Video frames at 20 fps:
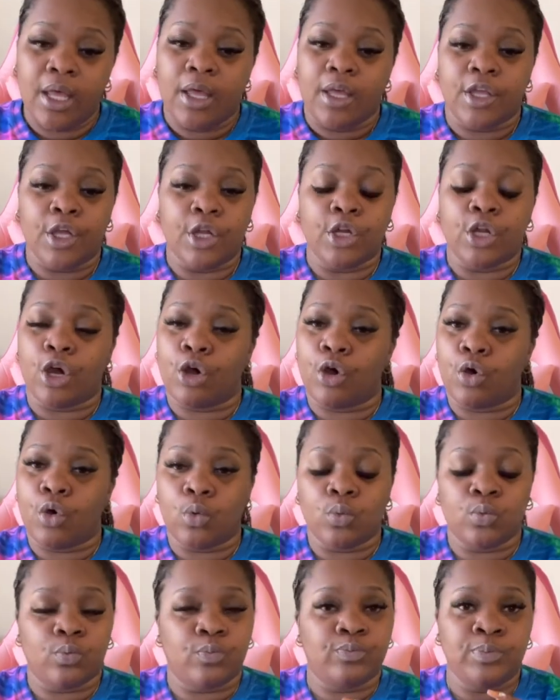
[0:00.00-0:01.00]
You
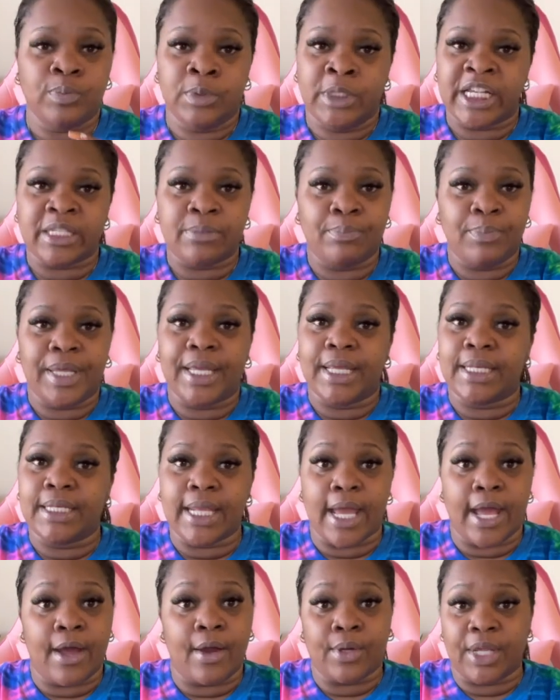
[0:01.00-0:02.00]
know, just being
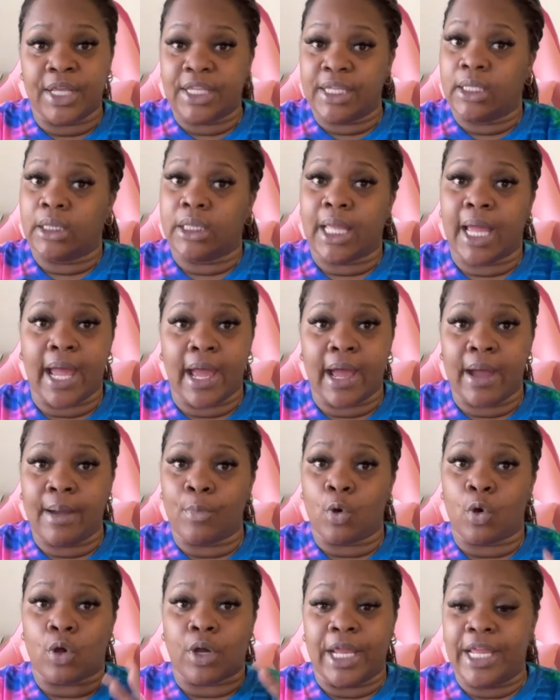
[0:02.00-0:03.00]
down in your lab
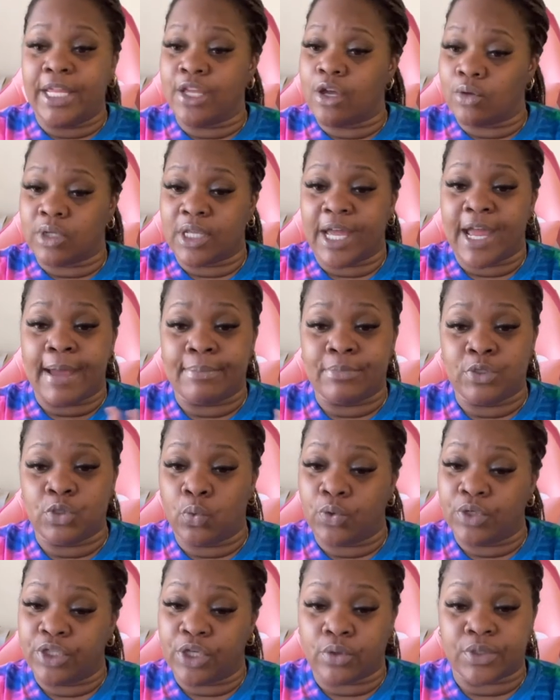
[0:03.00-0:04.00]
or in your lab
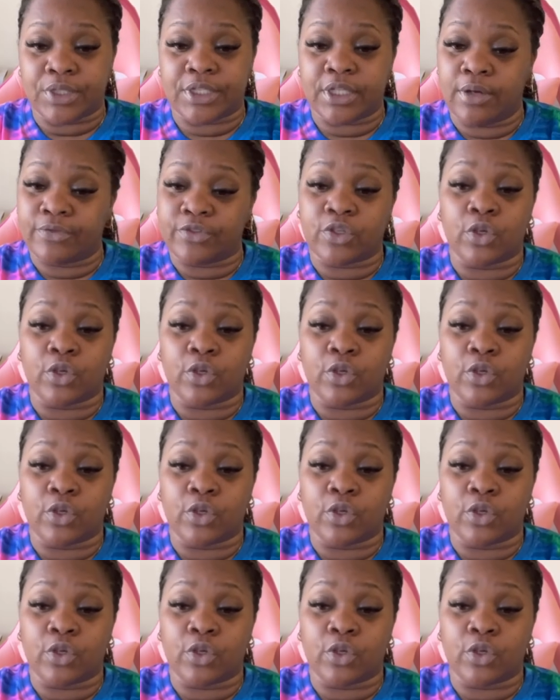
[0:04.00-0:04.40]
doing your stuff.